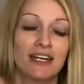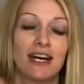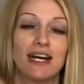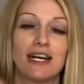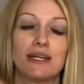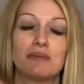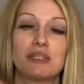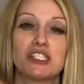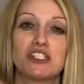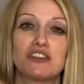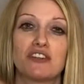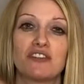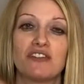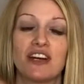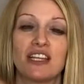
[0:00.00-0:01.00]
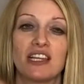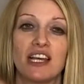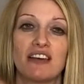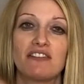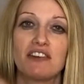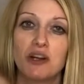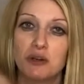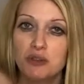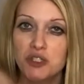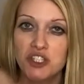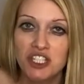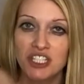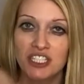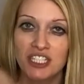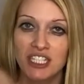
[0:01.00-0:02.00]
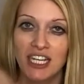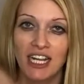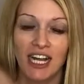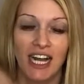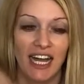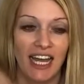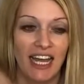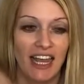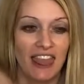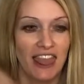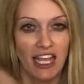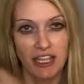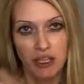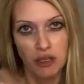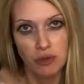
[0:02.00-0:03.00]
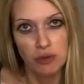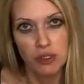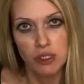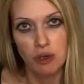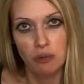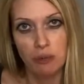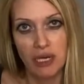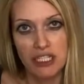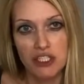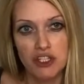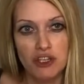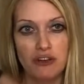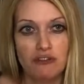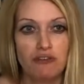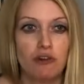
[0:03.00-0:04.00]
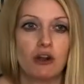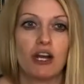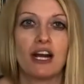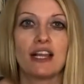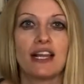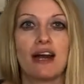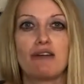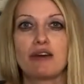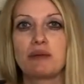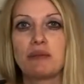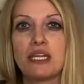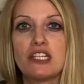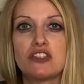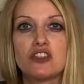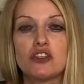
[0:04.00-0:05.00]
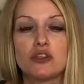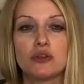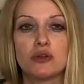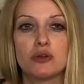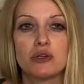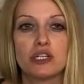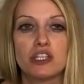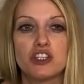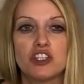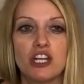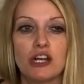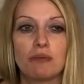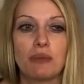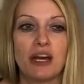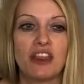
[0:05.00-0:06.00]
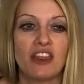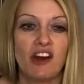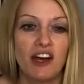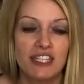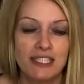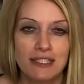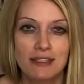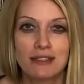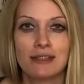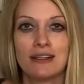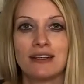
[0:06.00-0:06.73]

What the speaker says: I'm a certified life coach, and thank you so much for allowing me to share my thoughts